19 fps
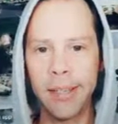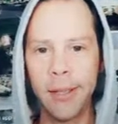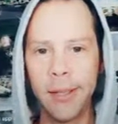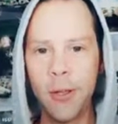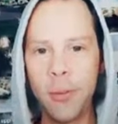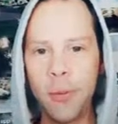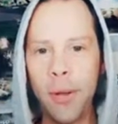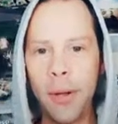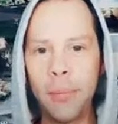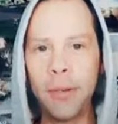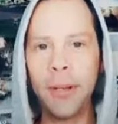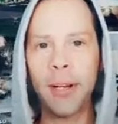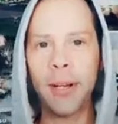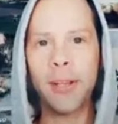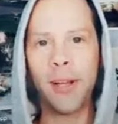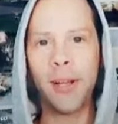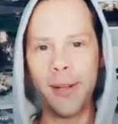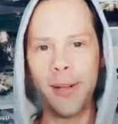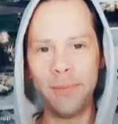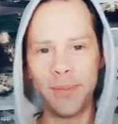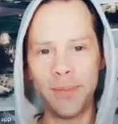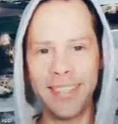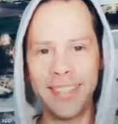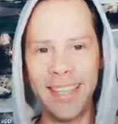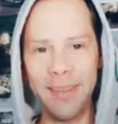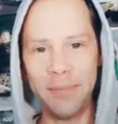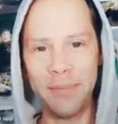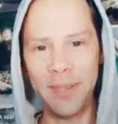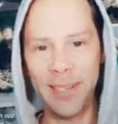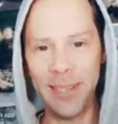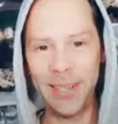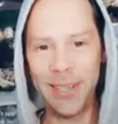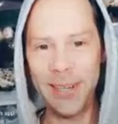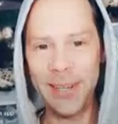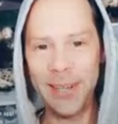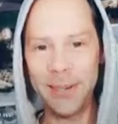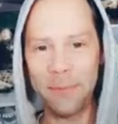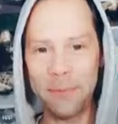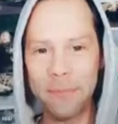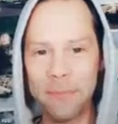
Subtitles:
Yourmom.com, sup, dude?